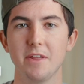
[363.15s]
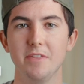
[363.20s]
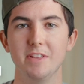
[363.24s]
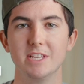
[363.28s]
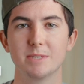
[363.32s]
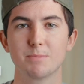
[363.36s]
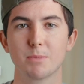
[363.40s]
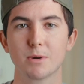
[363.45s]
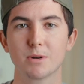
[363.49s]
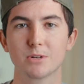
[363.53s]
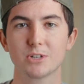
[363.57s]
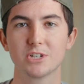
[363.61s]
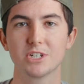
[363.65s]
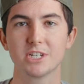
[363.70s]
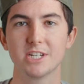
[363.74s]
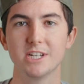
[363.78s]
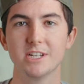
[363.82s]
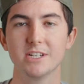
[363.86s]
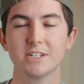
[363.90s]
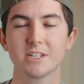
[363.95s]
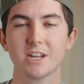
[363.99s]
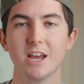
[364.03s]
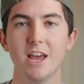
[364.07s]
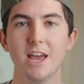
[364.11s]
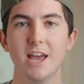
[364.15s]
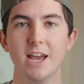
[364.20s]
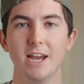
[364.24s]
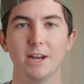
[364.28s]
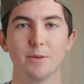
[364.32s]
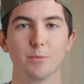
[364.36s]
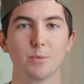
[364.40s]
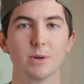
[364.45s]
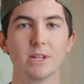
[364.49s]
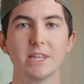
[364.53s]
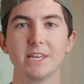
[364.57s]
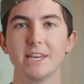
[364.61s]
of these purchases.
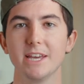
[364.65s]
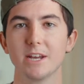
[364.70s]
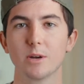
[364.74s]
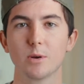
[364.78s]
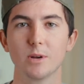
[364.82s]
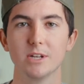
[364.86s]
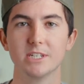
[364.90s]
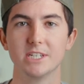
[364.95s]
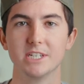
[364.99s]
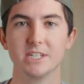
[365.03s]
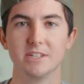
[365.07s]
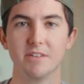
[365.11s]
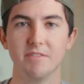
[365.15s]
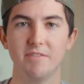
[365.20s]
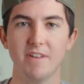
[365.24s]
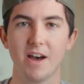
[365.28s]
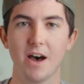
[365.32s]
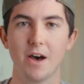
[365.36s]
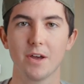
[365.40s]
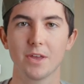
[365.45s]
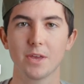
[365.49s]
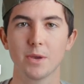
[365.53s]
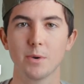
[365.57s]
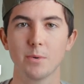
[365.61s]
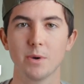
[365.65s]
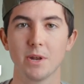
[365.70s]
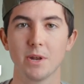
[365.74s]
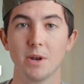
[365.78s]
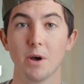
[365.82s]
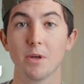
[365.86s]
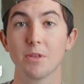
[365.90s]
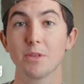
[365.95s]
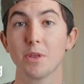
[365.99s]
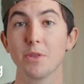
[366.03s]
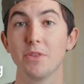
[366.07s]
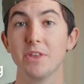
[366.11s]
It really increases the value and
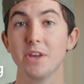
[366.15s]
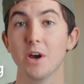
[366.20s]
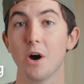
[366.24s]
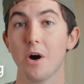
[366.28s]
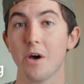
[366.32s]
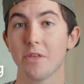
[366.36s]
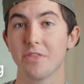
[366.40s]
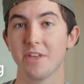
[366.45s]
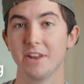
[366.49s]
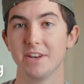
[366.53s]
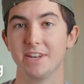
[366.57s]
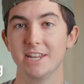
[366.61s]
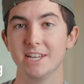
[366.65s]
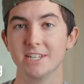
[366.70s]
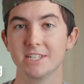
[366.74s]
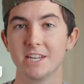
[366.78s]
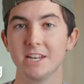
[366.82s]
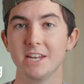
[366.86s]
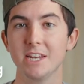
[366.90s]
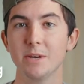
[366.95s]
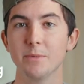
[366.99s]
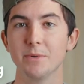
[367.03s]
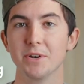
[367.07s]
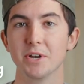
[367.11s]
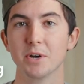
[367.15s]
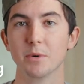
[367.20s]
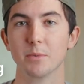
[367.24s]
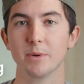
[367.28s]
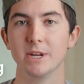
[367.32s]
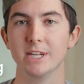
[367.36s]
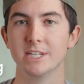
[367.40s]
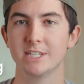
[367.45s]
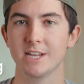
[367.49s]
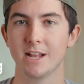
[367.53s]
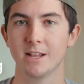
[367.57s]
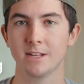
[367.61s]
also the authenticity when you're
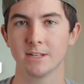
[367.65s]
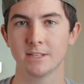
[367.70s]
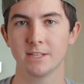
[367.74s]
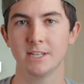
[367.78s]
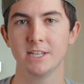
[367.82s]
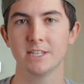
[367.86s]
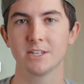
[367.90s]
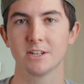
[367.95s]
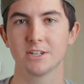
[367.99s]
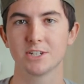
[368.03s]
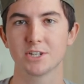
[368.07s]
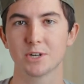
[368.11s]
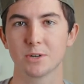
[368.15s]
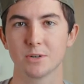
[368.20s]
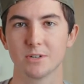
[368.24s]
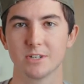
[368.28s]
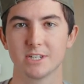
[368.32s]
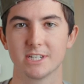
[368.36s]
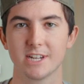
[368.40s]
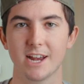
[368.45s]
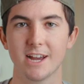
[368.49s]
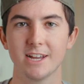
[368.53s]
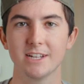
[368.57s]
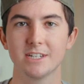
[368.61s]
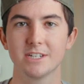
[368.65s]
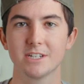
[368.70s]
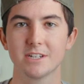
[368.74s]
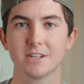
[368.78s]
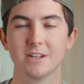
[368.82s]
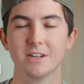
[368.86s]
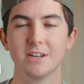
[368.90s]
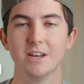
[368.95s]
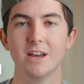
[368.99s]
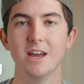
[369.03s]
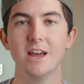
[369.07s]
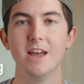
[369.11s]
reselling these on certain sites.
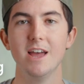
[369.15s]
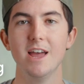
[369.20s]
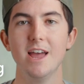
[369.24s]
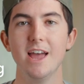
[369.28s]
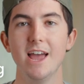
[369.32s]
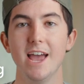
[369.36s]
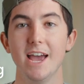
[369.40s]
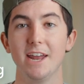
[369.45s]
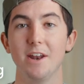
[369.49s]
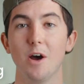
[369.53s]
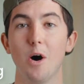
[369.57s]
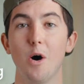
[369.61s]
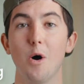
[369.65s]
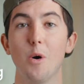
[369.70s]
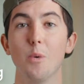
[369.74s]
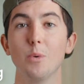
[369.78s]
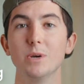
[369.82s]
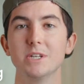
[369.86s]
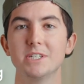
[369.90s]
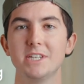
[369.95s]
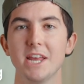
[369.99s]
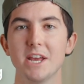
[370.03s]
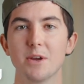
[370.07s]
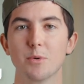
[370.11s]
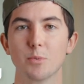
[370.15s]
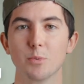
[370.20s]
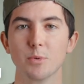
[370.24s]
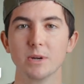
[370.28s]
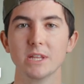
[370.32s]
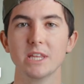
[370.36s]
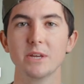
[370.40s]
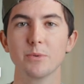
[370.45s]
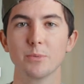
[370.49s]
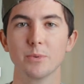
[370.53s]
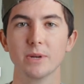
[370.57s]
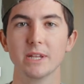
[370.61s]
And always take
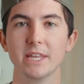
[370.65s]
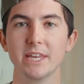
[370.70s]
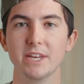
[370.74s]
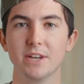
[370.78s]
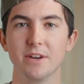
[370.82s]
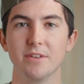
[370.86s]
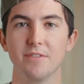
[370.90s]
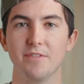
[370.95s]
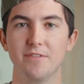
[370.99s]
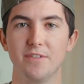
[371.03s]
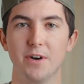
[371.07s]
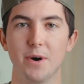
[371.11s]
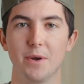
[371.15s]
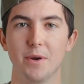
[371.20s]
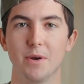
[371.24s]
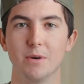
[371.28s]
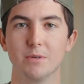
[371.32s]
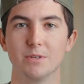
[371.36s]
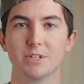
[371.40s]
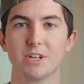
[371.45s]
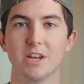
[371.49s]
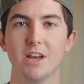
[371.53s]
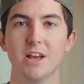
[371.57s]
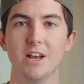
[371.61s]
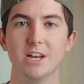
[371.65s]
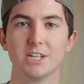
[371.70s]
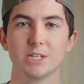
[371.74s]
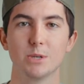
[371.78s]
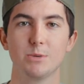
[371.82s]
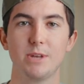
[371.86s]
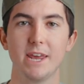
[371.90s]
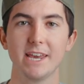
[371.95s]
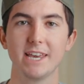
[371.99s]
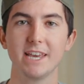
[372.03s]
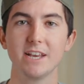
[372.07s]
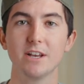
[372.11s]
really good photos. So
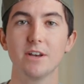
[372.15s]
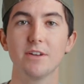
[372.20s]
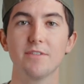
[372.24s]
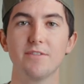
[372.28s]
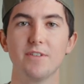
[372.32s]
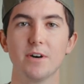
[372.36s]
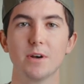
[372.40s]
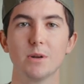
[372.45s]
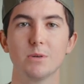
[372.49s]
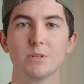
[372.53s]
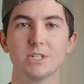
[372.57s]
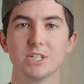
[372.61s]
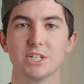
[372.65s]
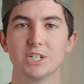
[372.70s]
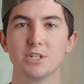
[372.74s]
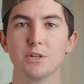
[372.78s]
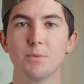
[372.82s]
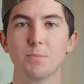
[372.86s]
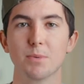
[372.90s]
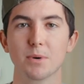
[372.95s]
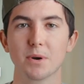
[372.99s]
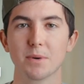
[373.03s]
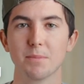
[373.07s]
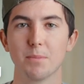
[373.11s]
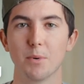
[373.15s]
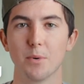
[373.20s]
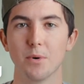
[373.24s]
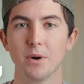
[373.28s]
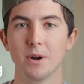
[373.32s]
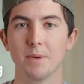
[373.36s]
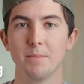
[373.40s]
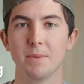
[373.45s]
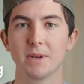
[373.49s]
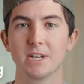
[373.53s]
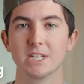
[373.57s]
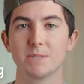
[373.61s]
taking good photos is super
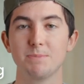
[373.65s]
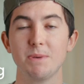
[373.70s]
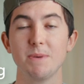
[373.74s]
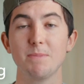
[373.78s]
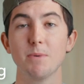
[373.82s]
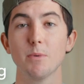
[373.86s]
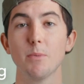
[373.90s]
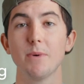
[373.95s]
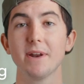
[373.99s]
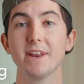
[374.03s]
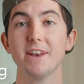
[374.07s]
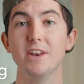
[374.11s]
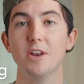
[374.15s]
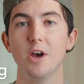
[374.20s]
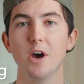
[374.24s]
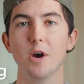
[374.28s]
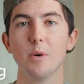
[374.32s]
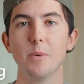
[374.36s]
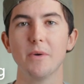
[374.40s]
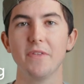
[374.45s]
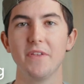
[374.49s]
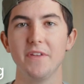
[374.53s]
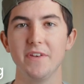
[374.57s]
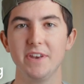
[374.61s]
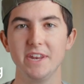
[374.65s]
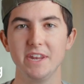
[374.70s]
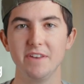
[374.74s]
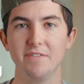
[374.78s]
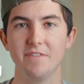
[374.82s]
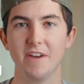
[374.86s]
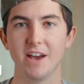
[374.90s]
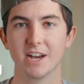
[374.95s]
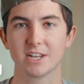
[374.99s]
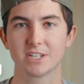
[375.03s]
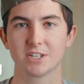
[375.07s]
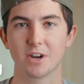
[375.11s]
important because people want to know what the
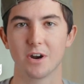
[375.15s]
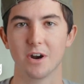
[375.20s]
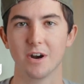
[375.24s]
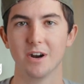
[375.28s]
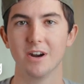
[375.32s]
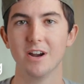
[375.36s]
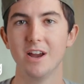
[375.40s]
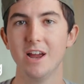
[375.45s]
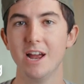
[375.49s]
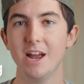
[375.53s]
defects are.